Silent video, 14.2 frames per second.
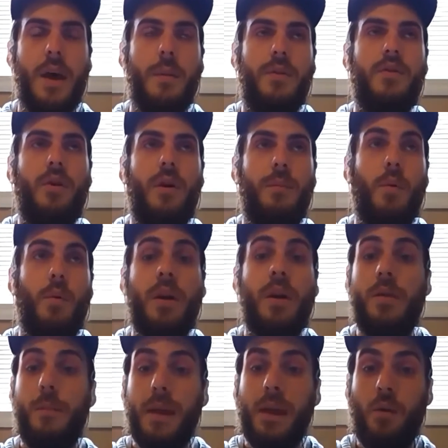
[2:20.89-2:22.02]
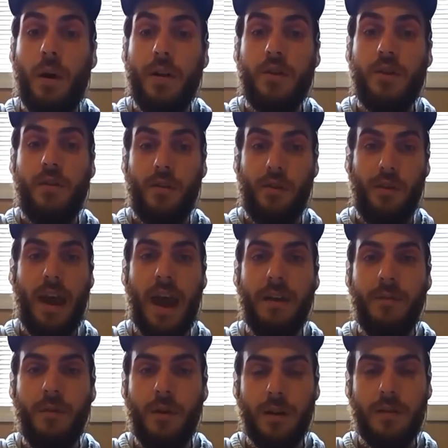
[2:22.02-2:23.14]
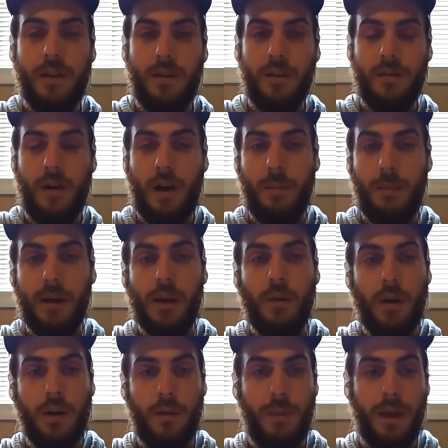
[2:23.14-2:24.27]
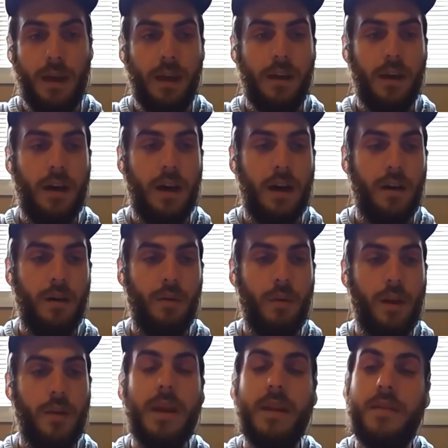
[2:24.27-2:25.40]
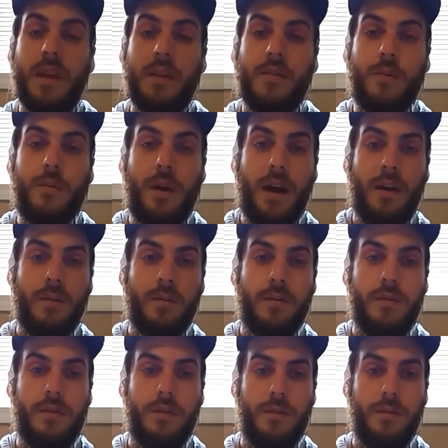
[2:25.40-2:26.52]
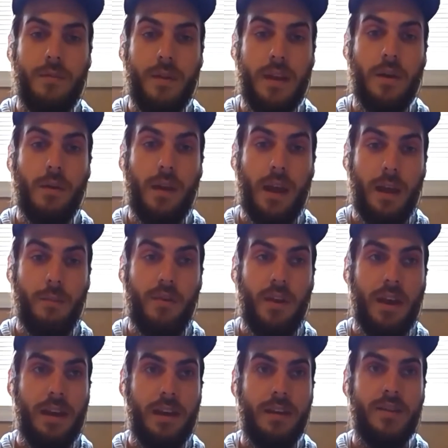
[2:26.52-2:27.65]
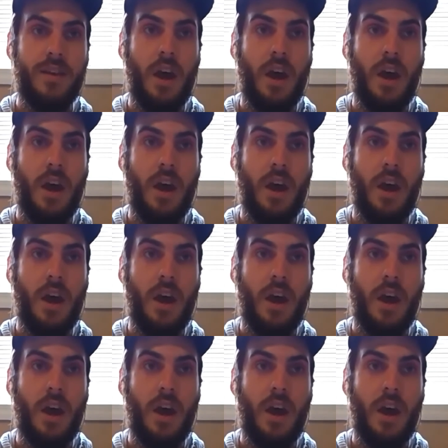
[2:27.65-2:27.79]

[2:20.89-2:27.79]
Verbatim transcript: So, but one of the big questions, because I have looked at the topic, and one of the big uh, one of the big things around video games is